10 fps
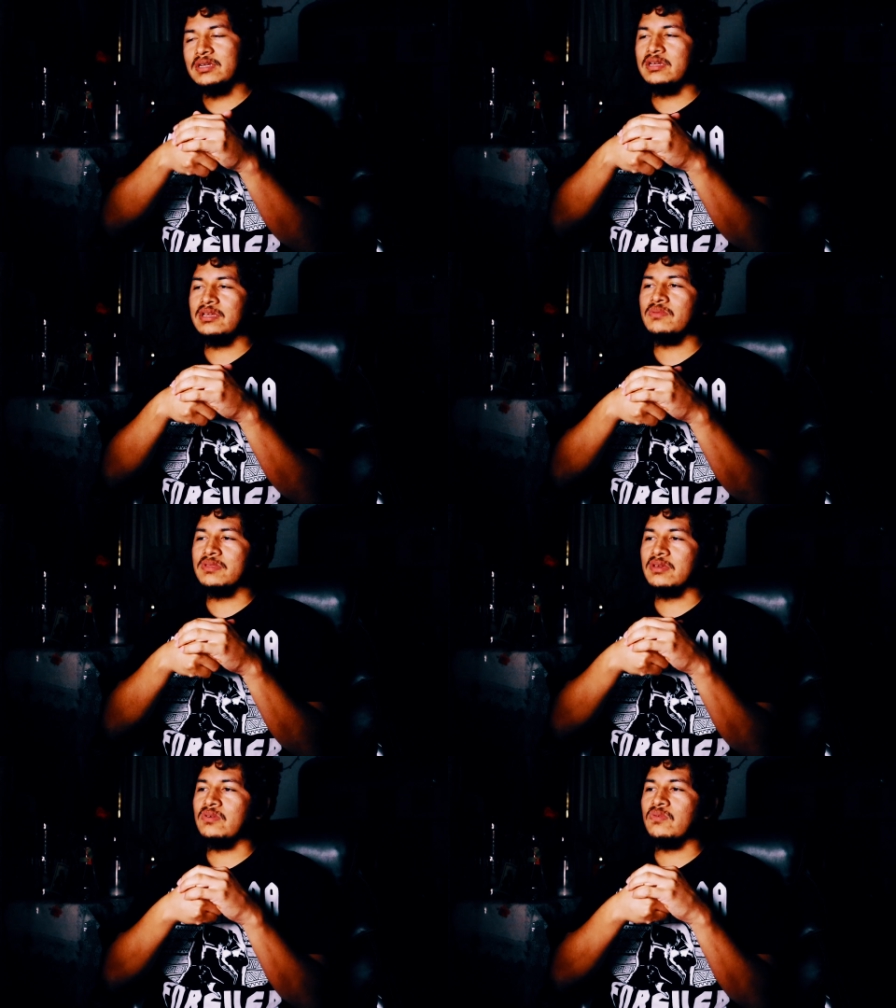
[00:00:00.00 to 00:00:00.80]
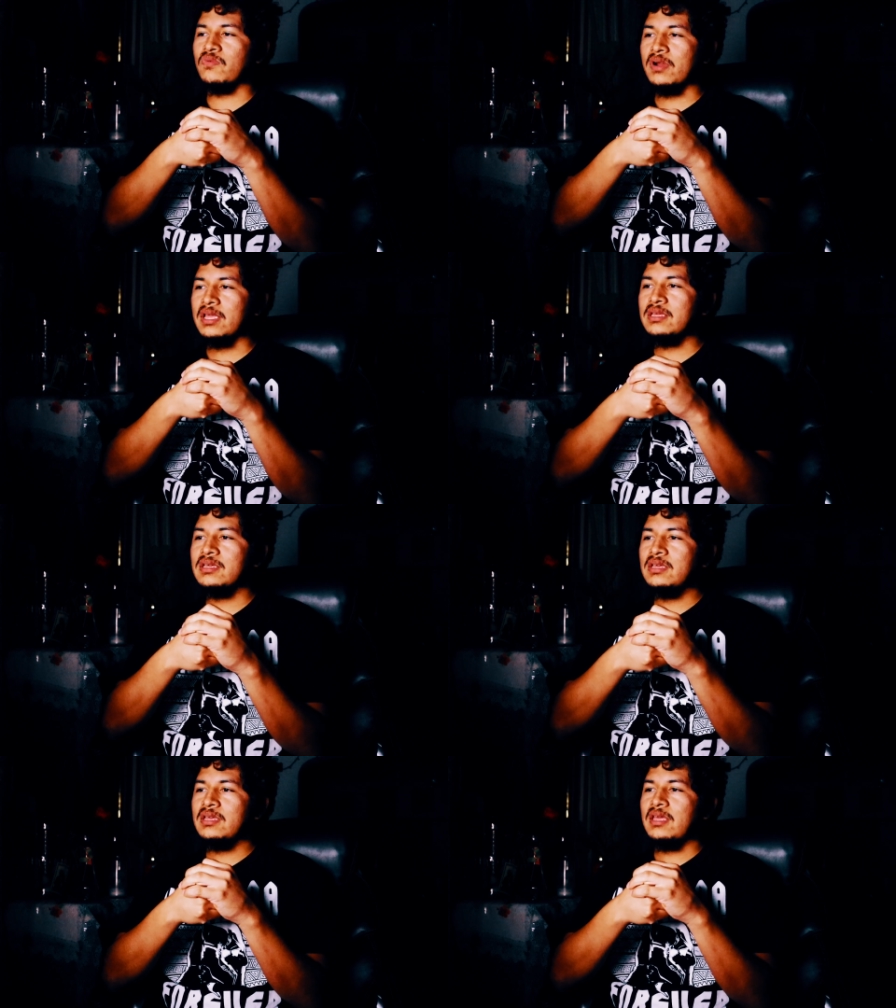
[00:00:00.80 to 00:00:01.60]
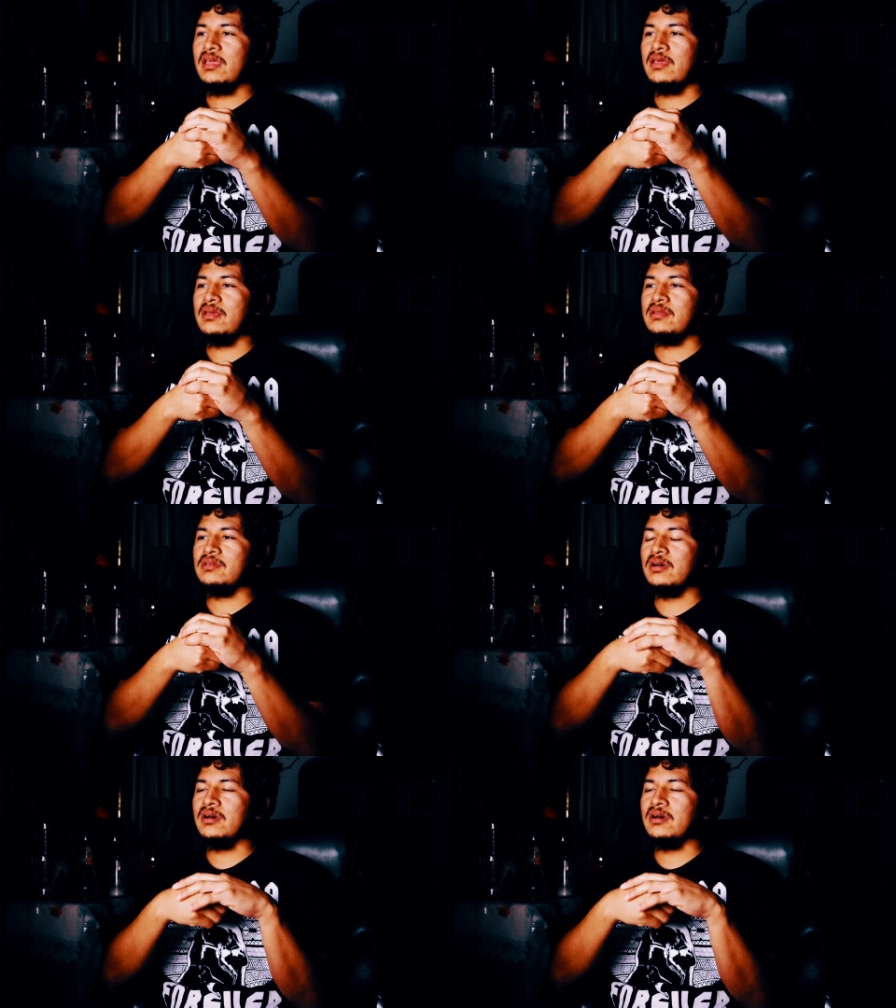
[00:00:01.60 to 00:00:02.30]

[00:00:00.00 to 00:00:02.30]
It was a great and